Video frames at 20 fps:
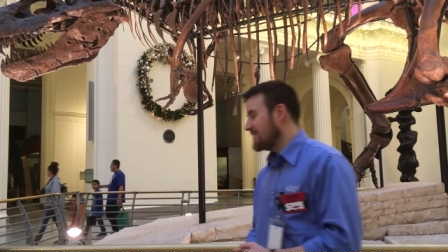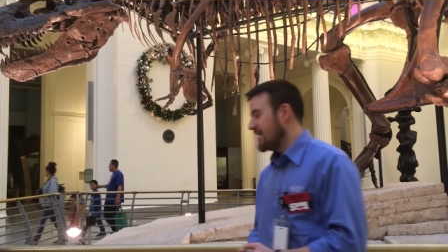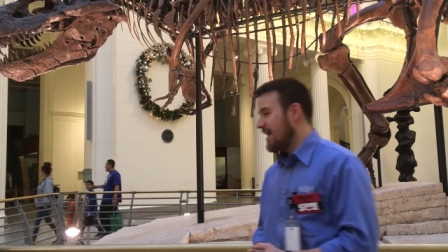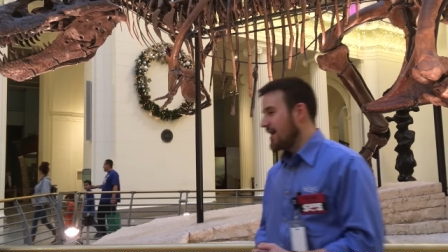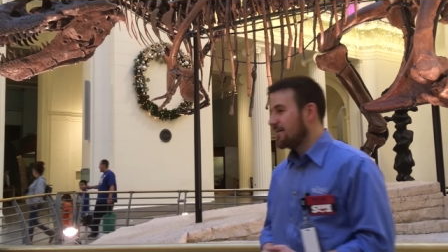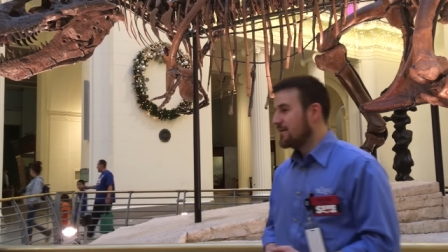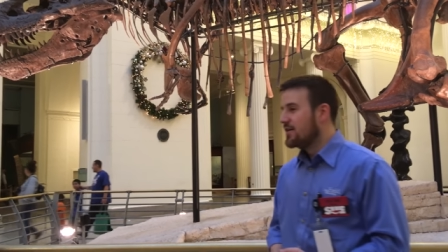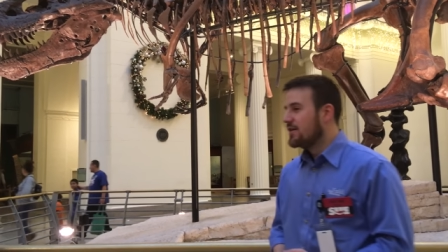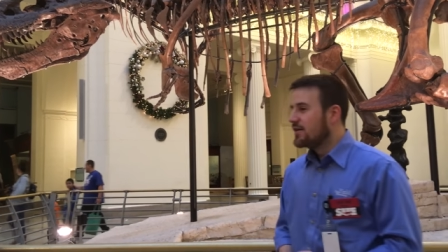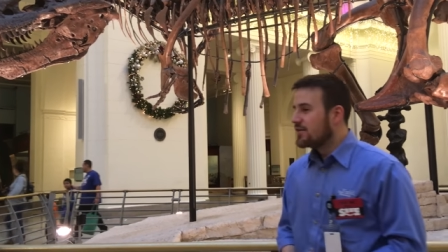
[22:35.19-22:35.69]

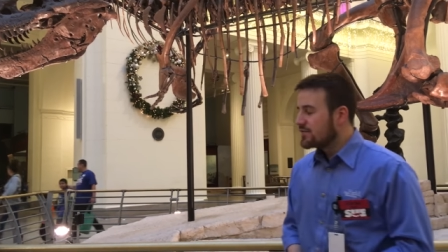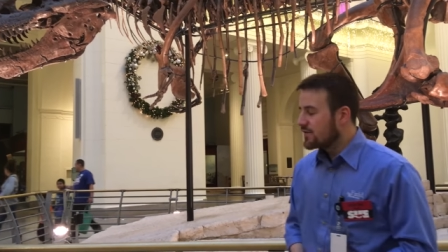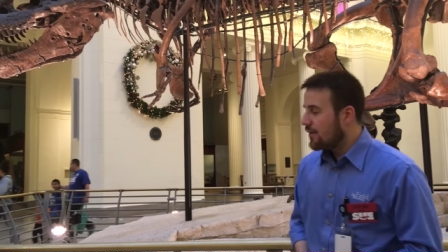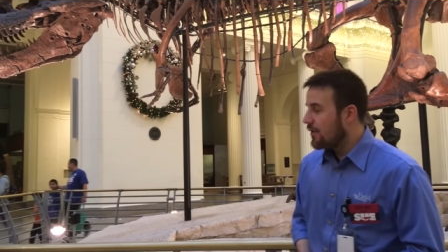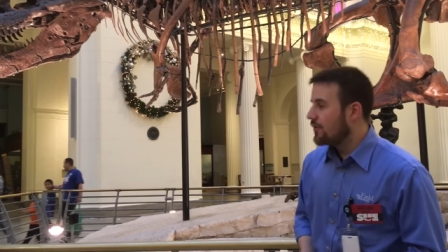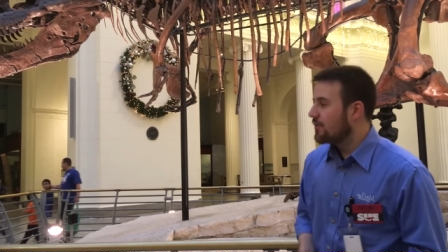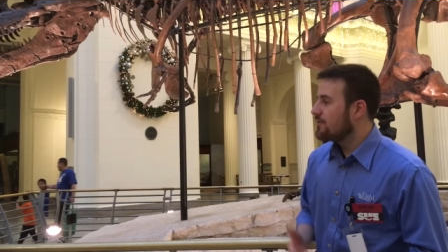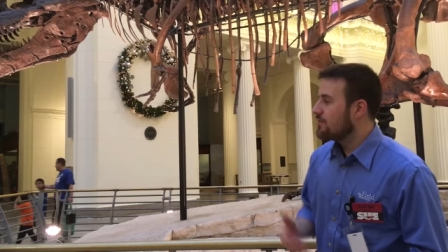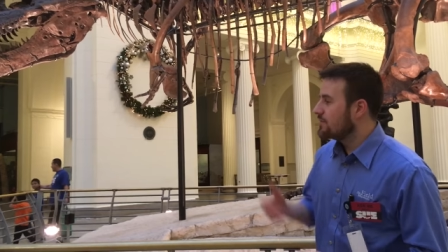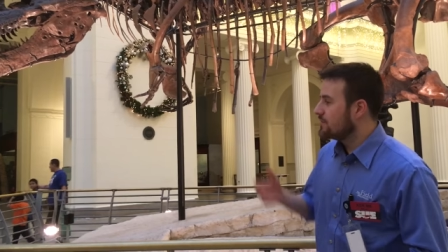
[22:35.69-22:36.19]
Yeah.
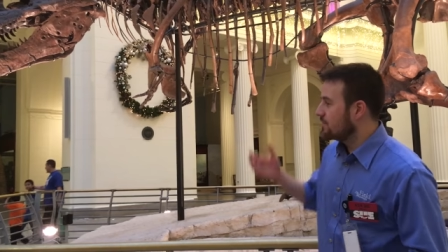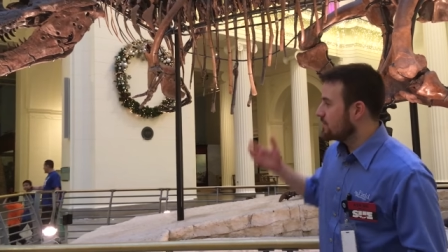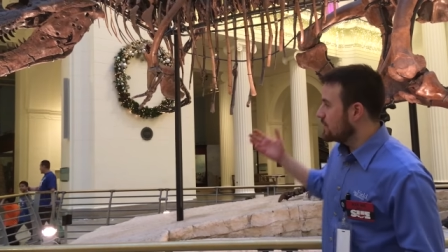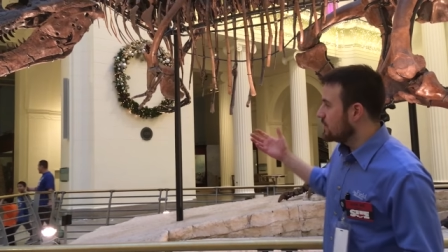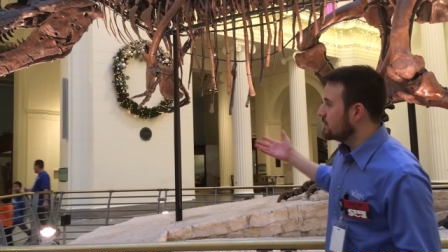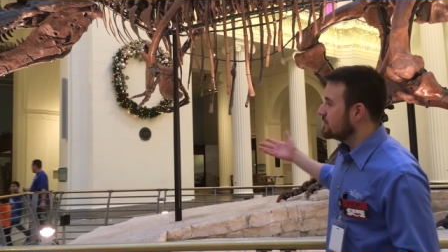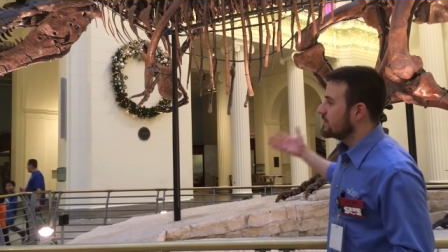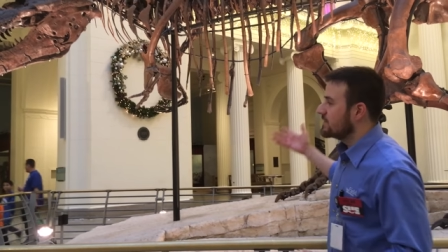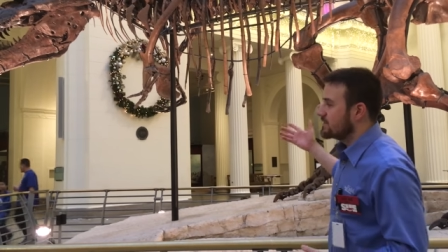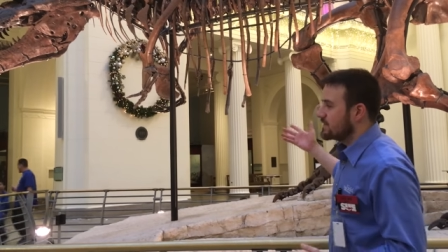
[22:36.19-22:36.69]
So
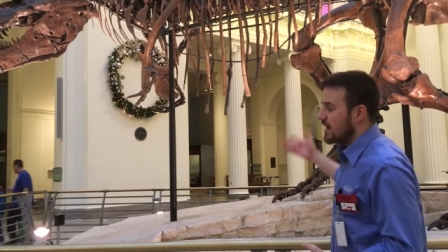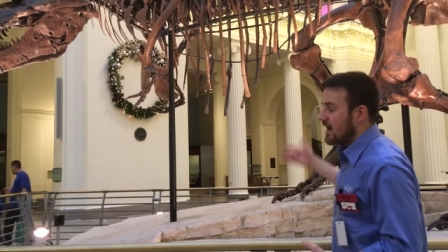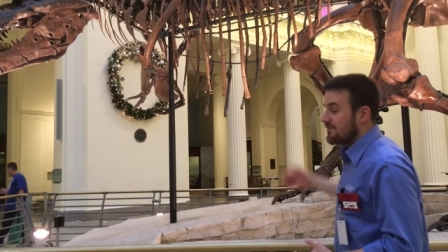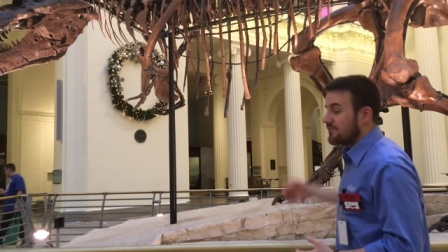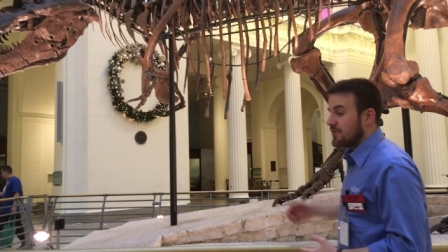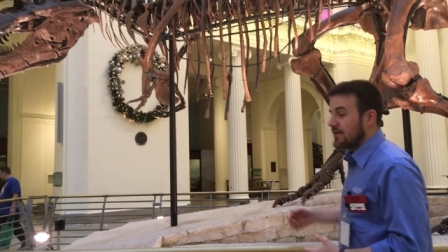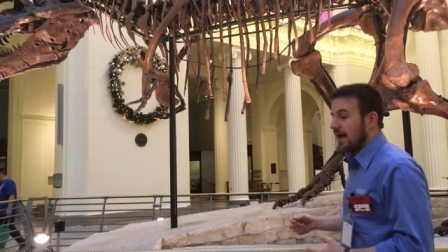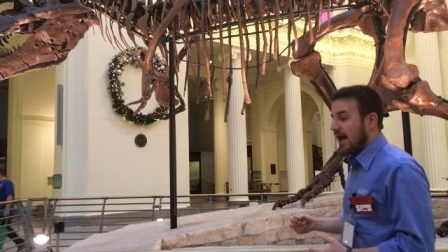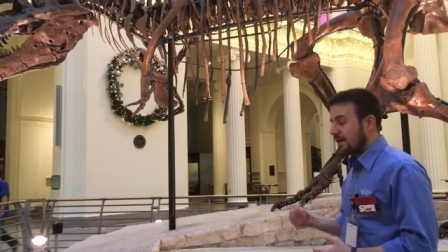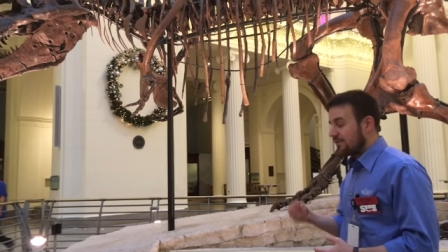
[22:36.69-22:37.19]
Sue's
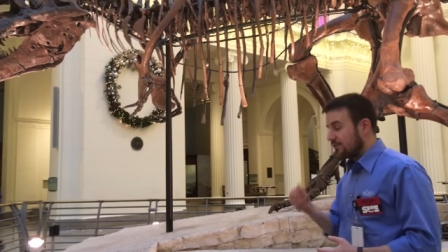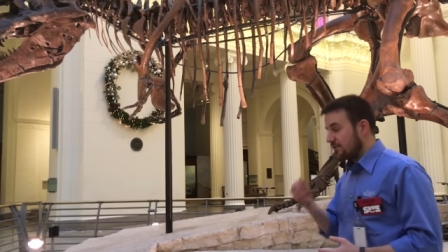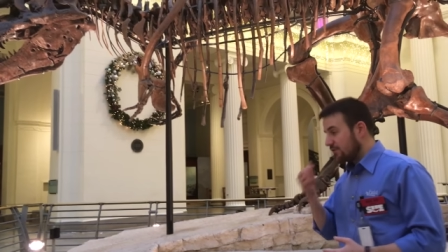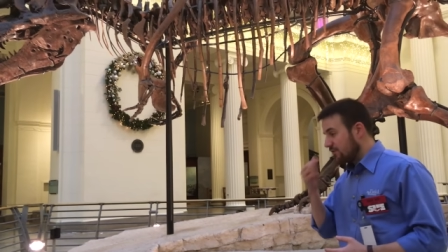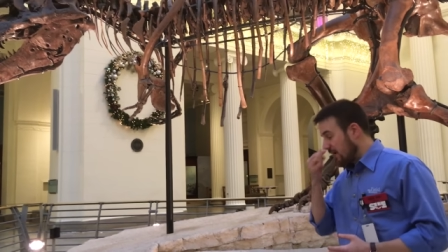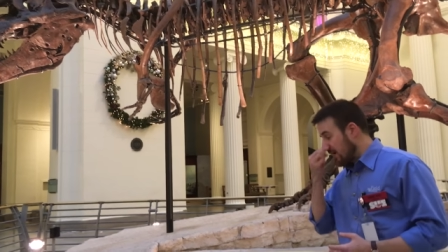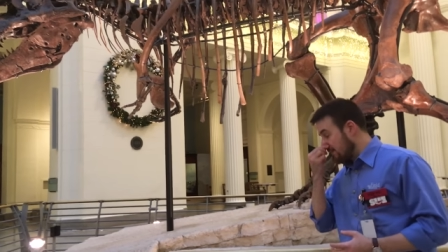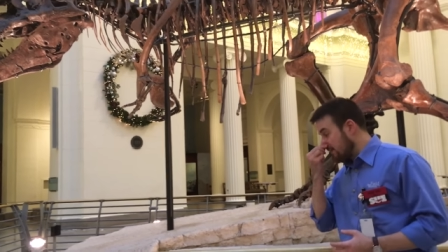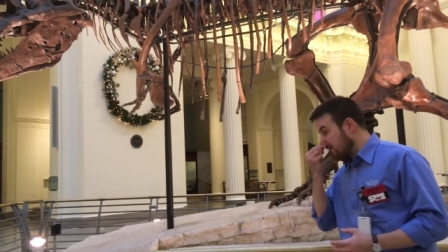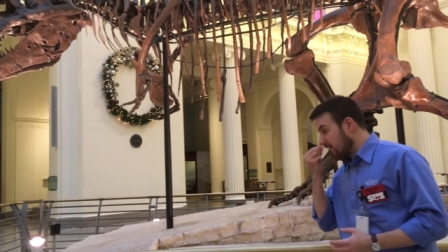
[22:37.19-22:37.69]
discovery actually
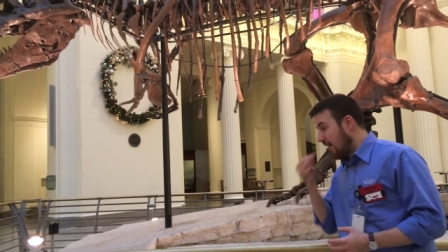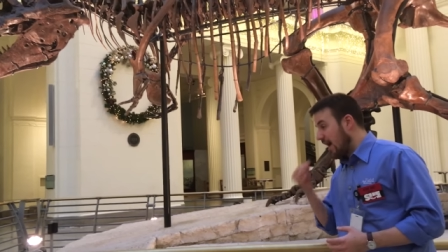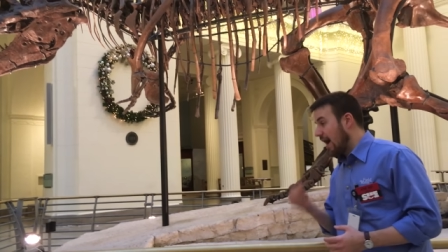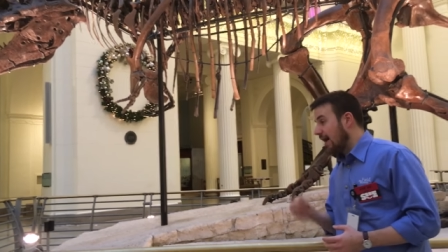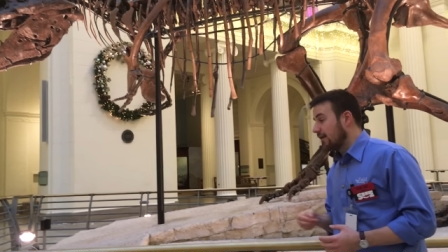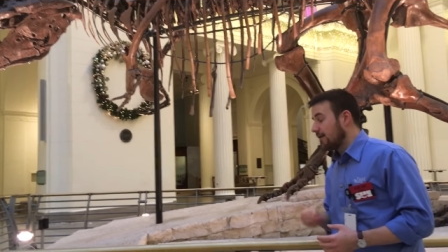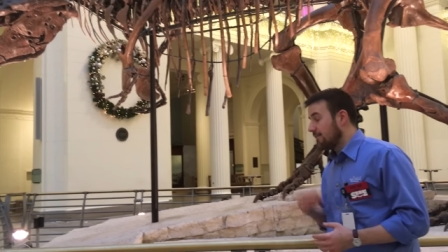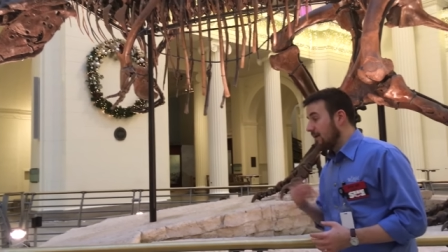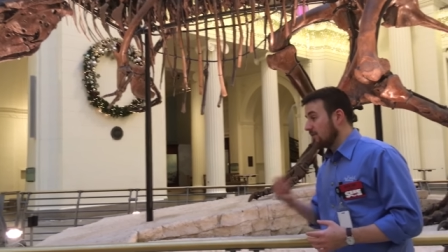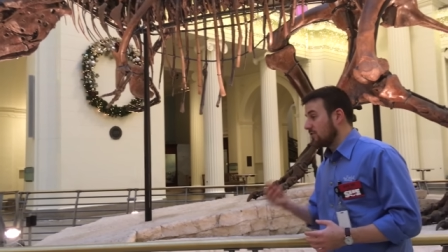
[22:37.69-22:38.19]
changed a
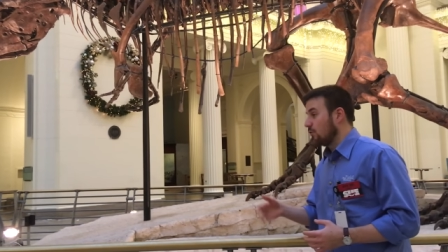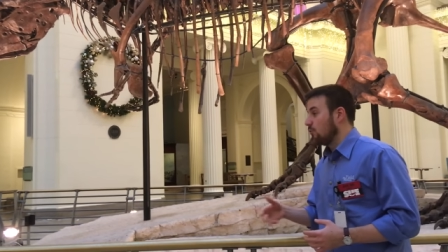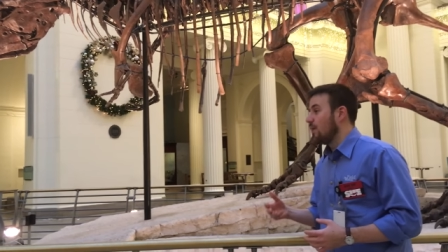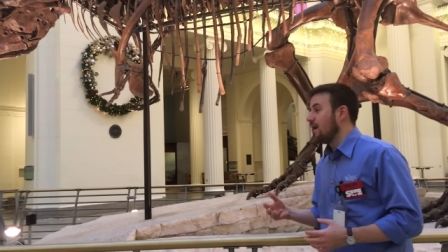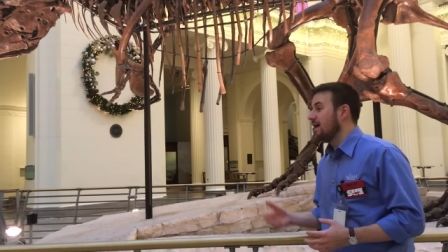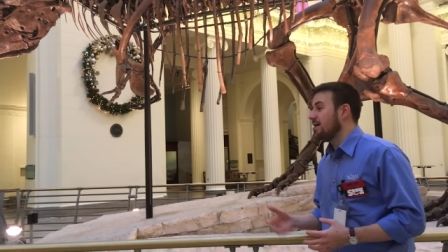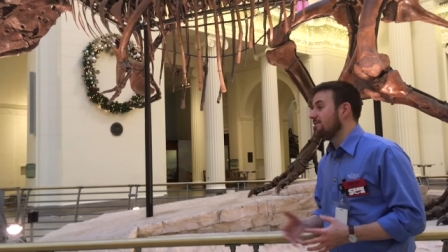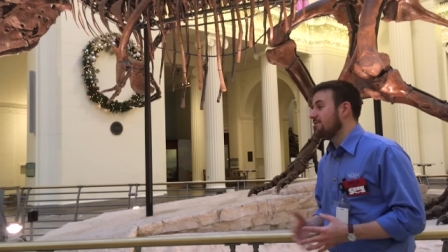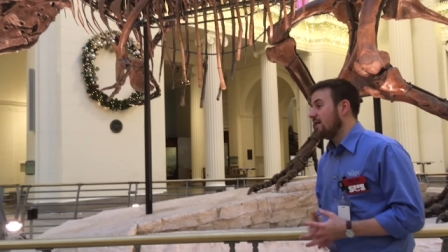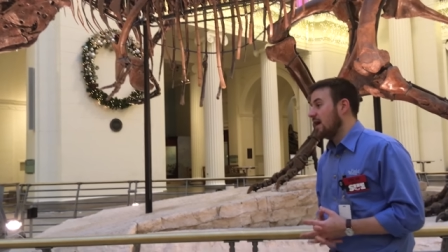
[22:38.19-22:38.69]
lot about the
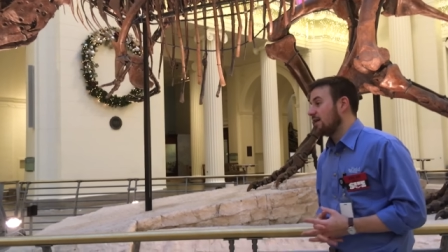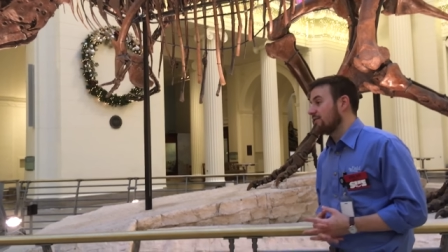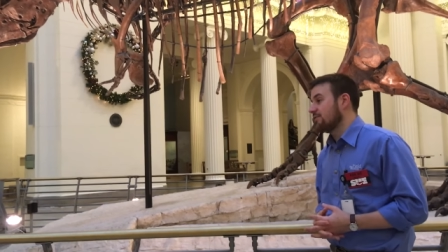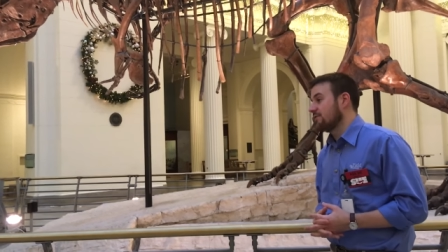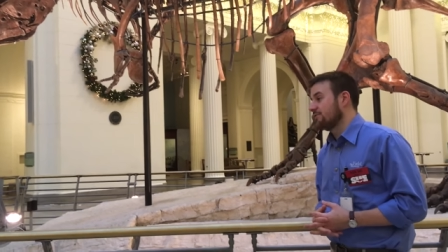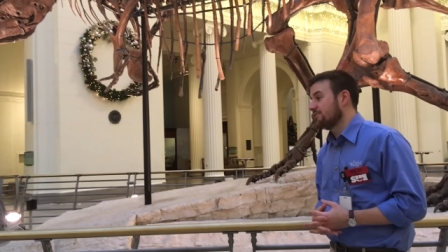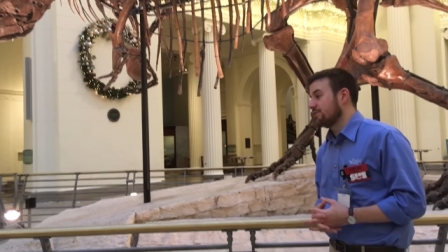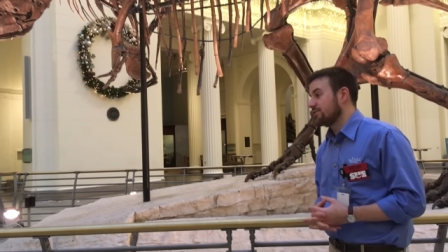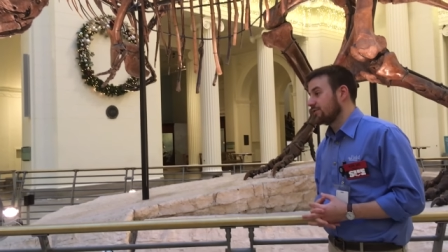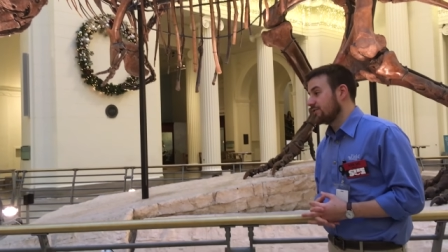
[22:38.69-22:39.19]
way
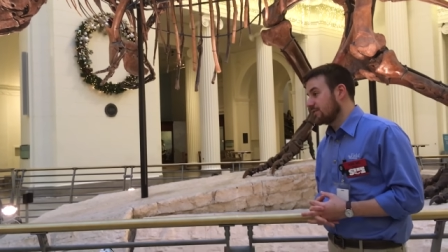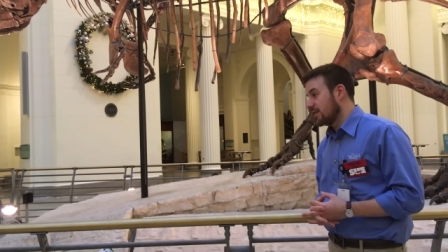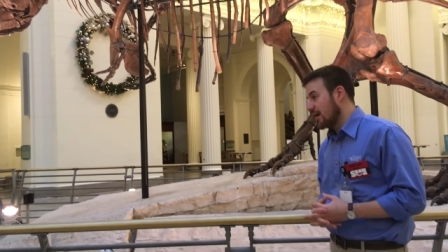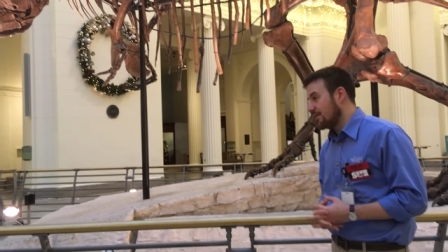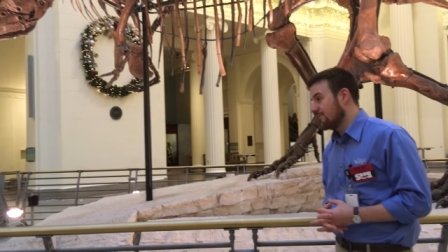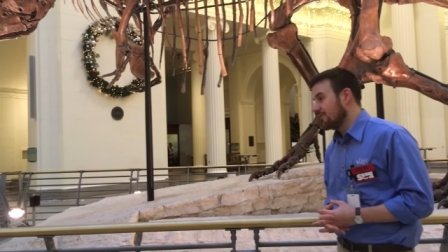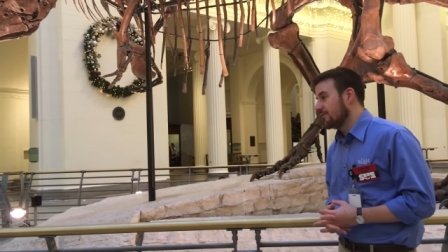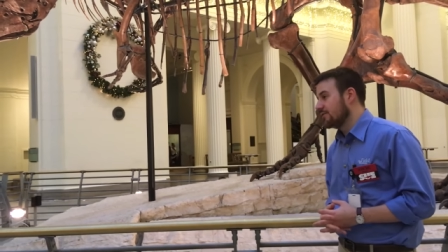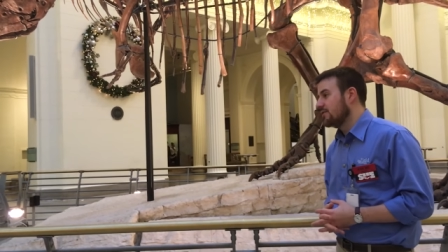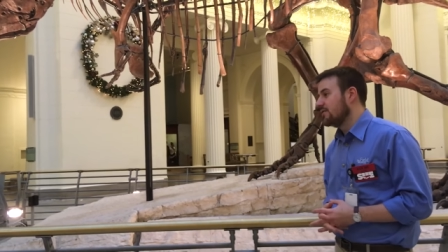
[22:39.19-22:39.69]
fossils were
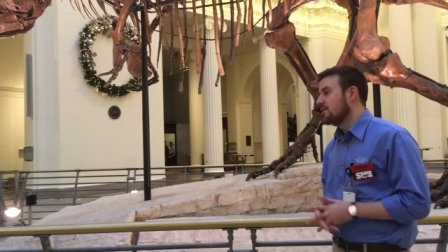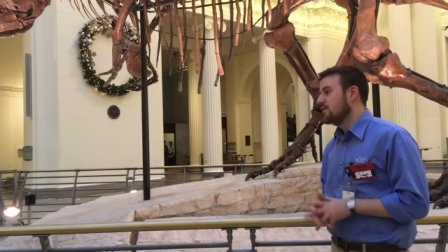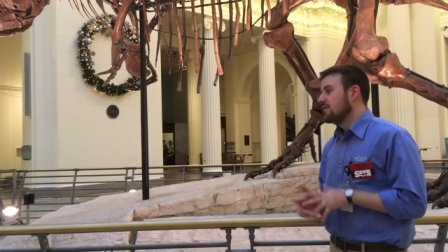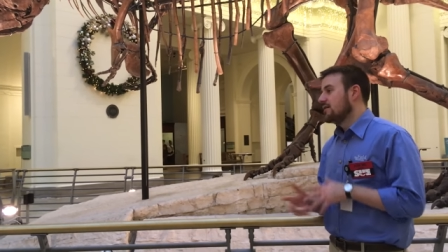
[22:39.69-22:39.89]
discovered